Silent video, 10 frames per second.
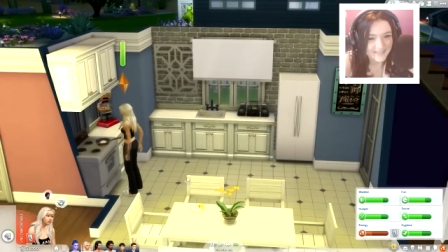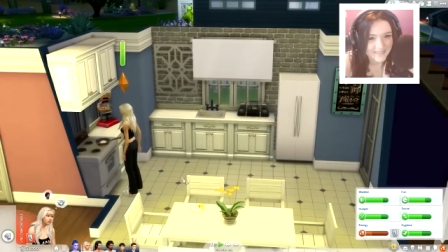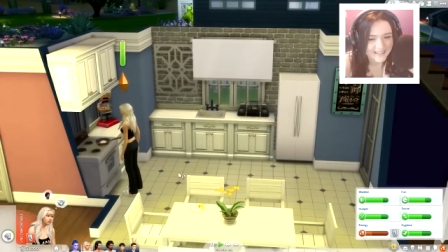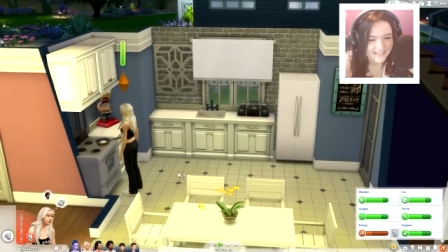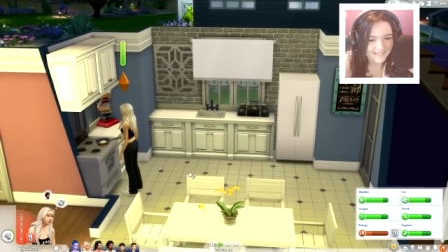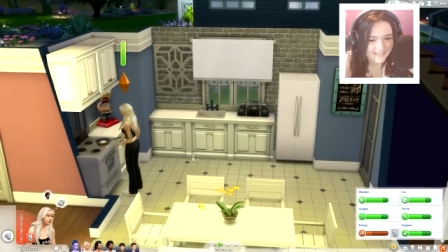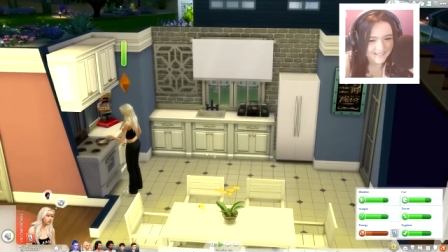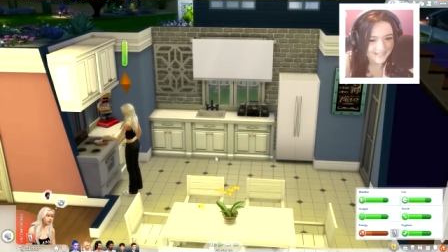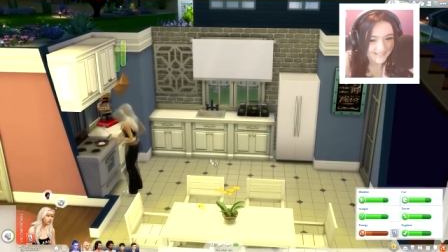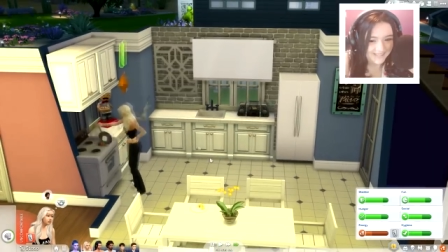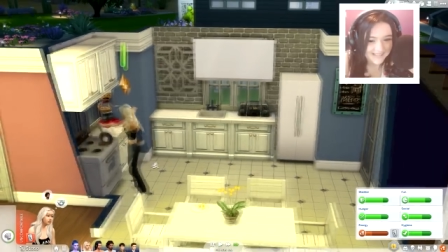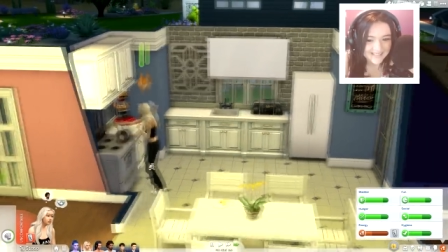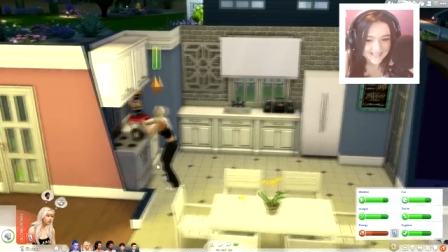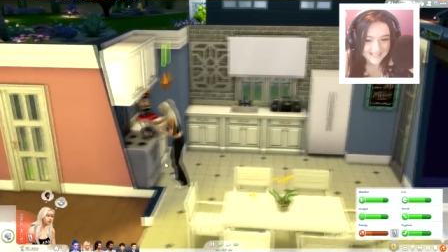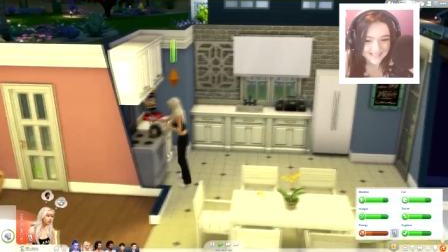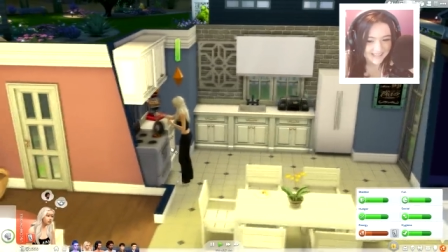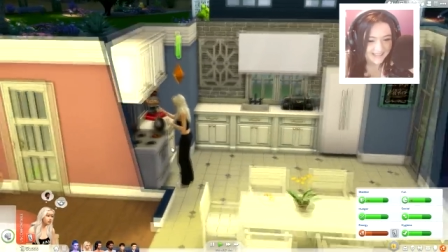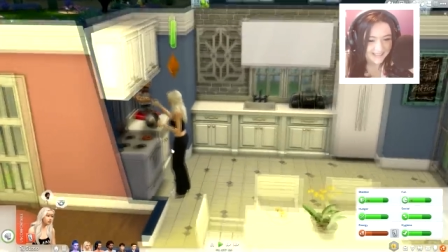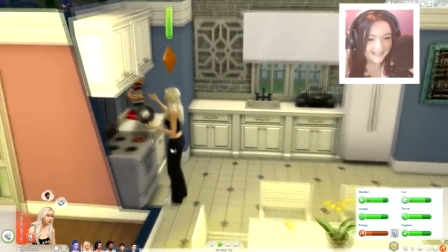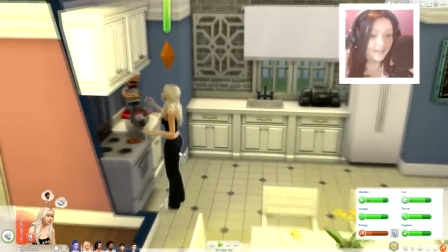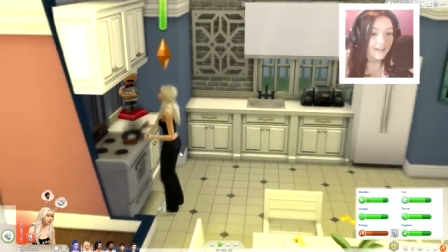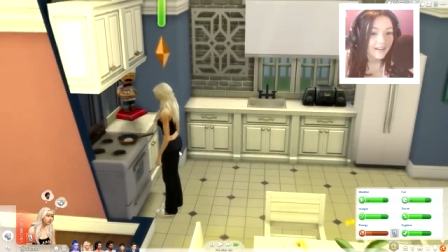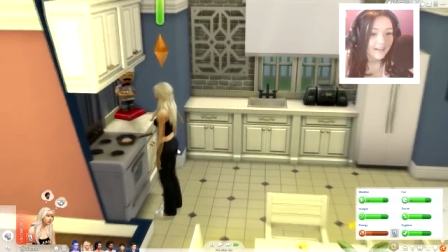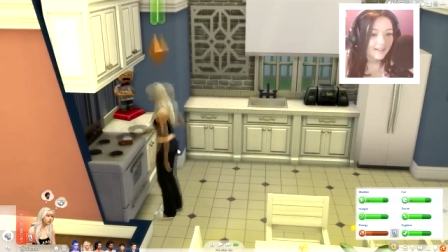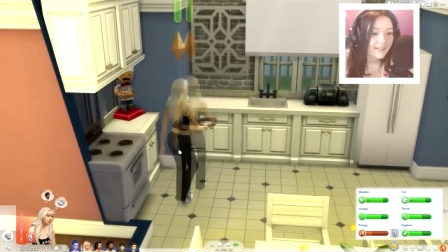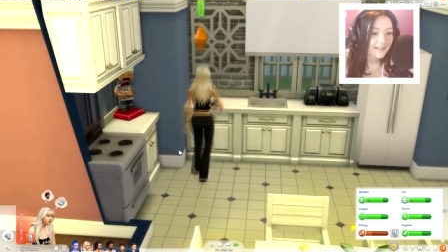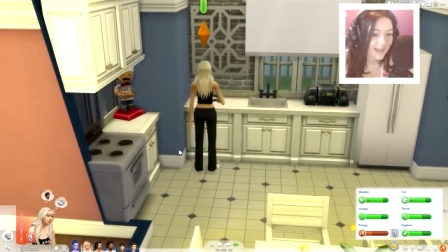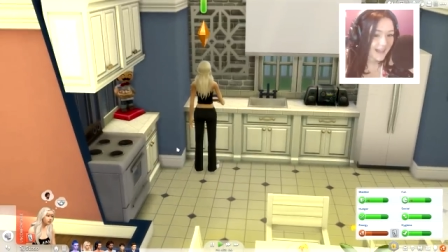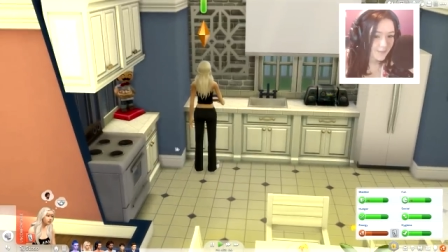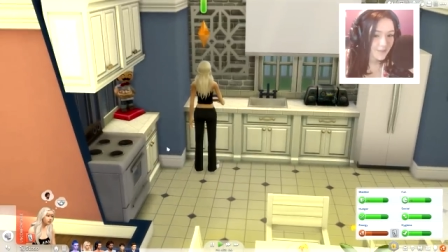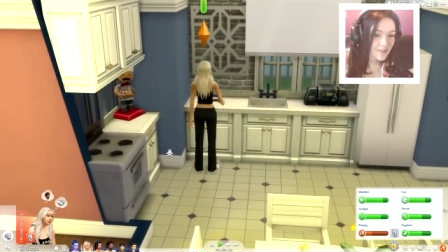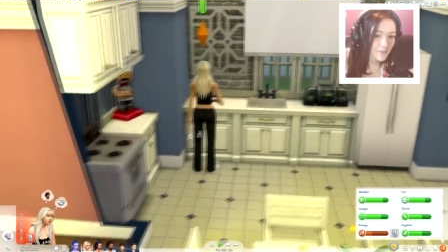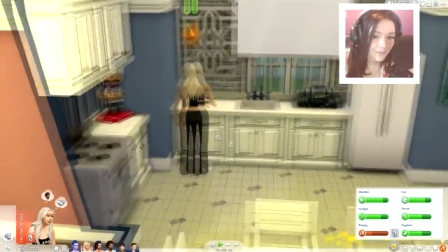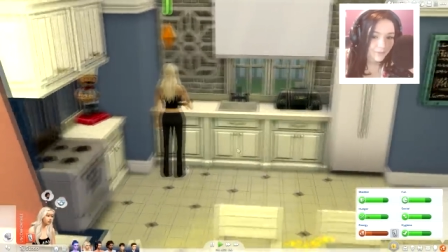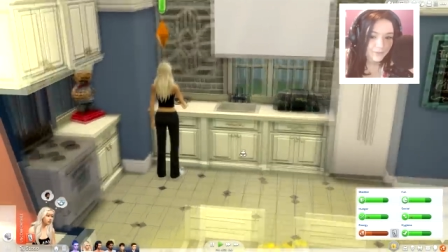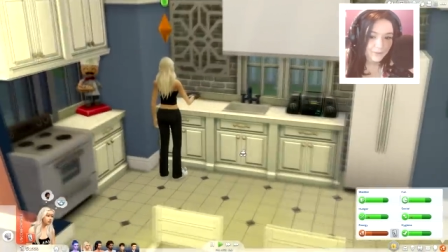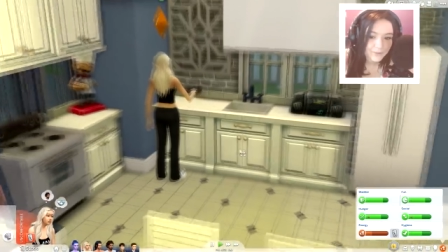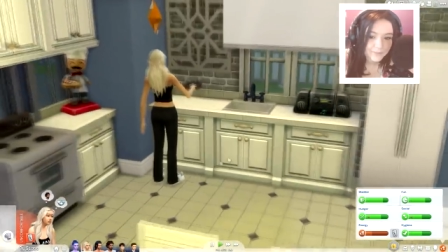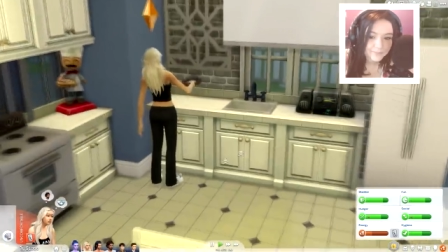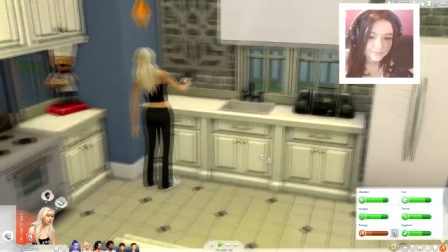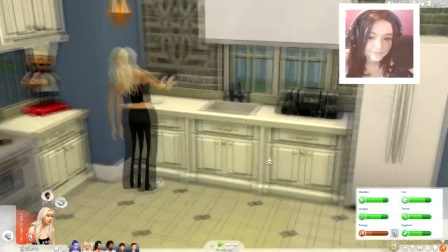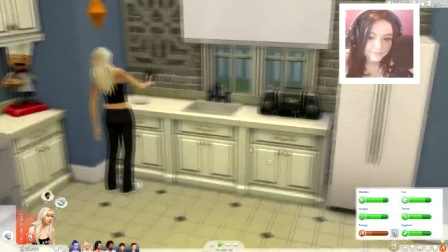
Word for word: but then I'm like, girl, you're crazy. Like, that's virtual food.